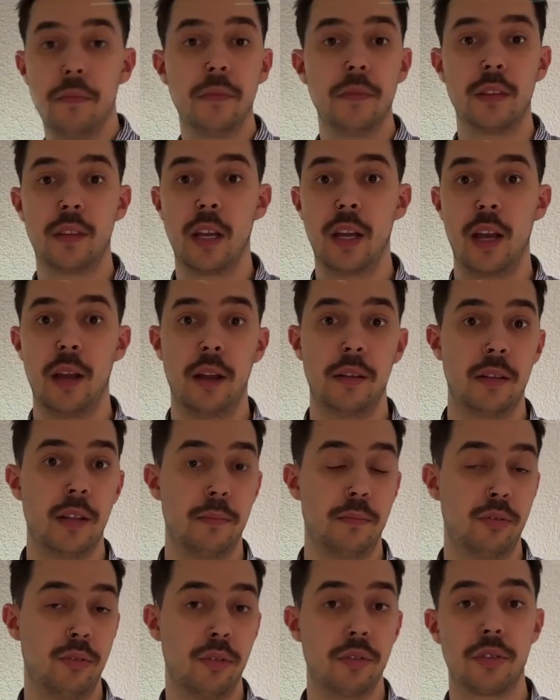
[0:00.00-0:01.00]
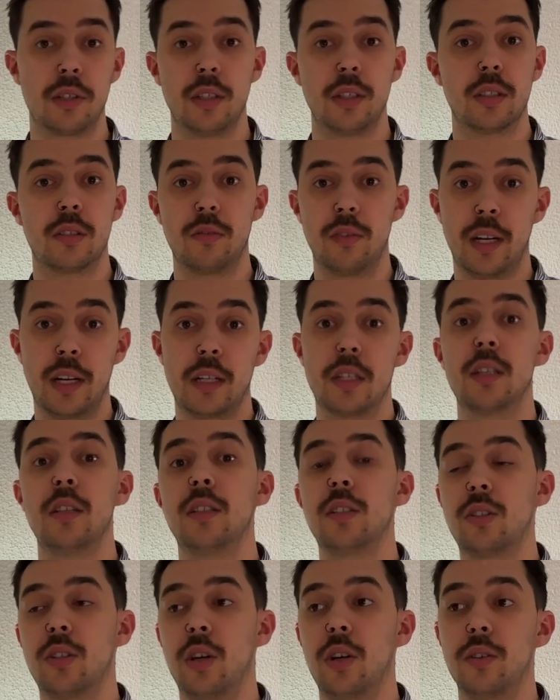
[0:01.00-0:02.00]
the Prusias, right?
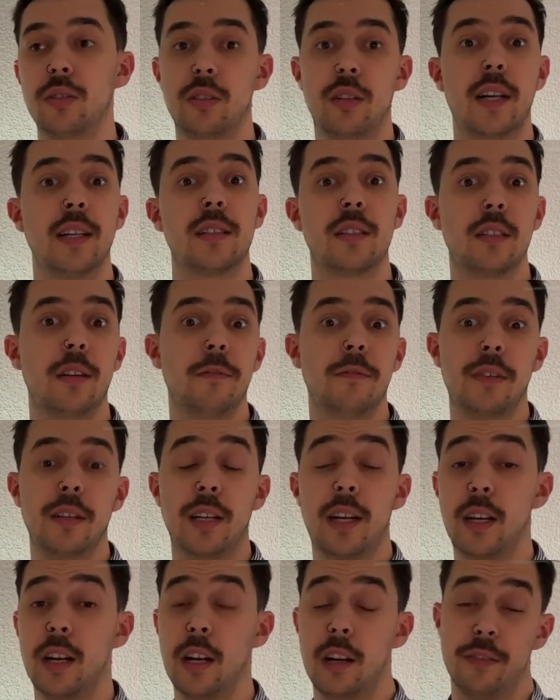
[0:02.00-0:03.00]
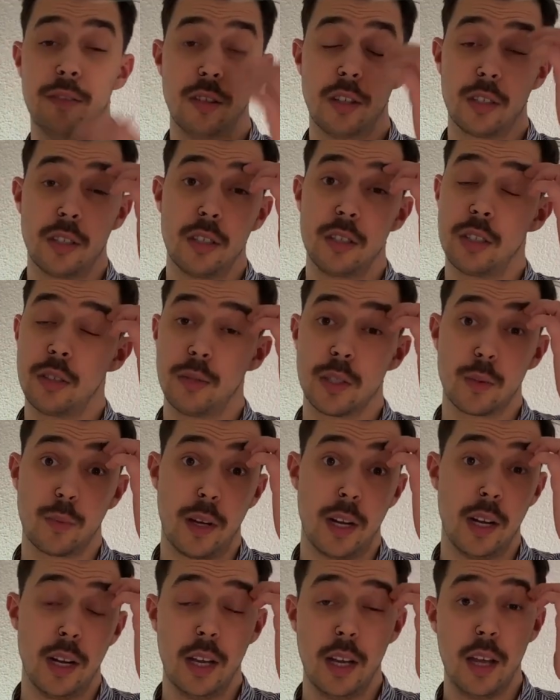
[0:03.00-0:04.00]
So that's something that I kind of looked into as
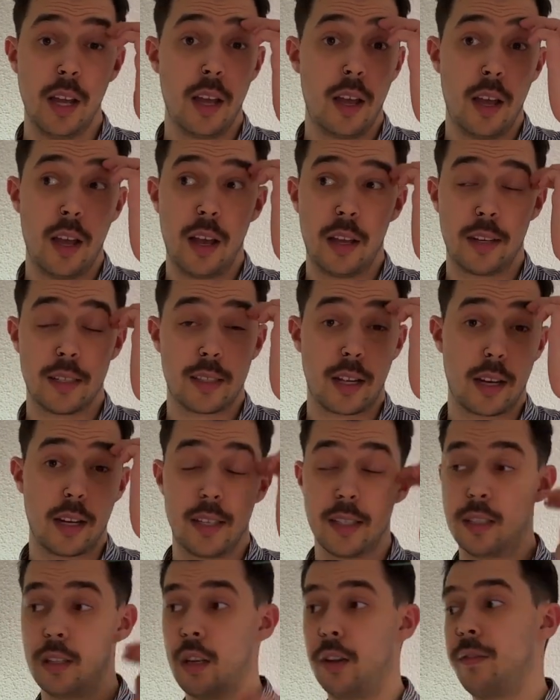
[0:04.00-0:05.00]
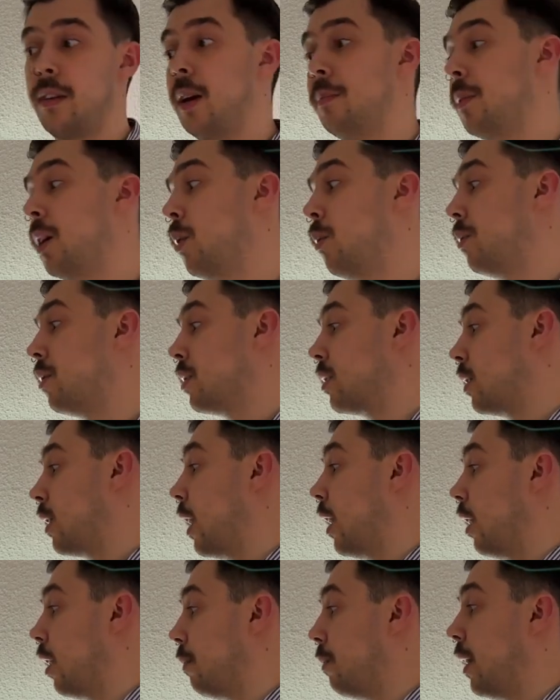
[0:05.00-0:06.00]
well. And I was like, listen, if I'm going to
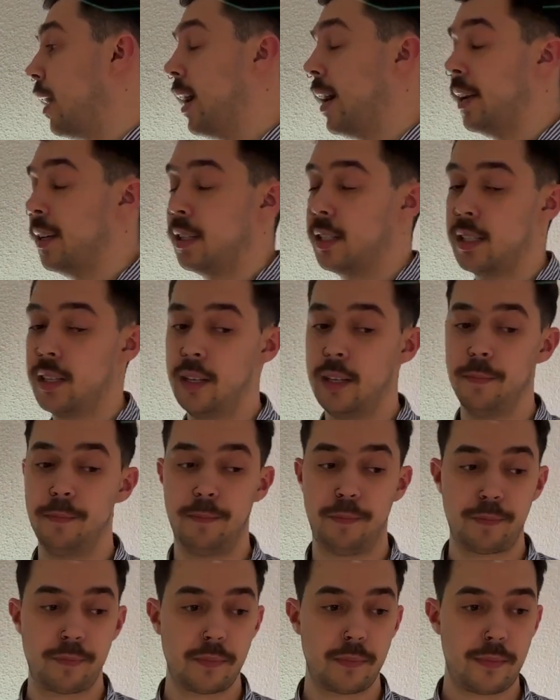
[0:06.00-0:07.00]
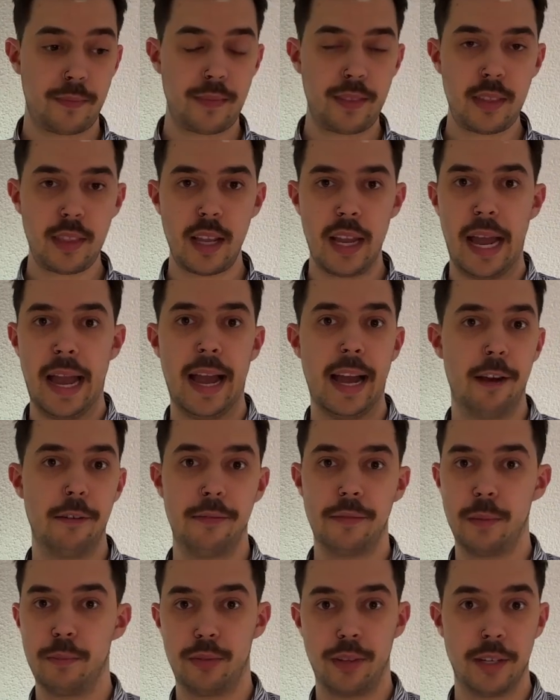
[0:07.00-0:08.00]
scale up and
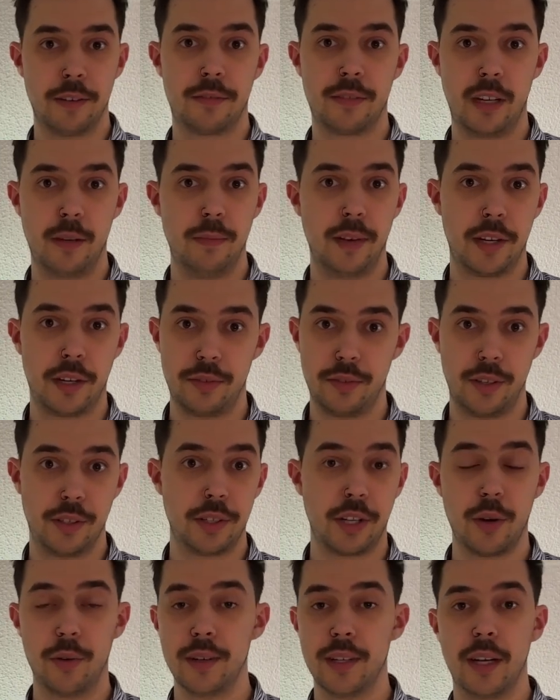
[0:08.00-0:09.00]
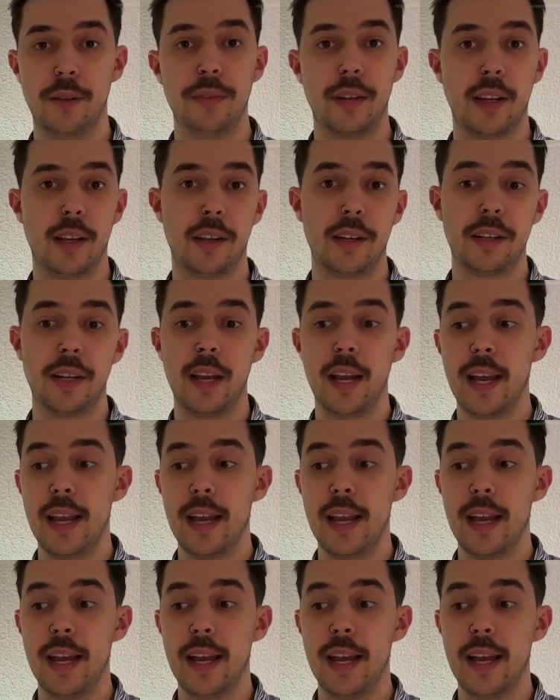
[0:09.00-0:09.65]
have a print farm later on going down the line,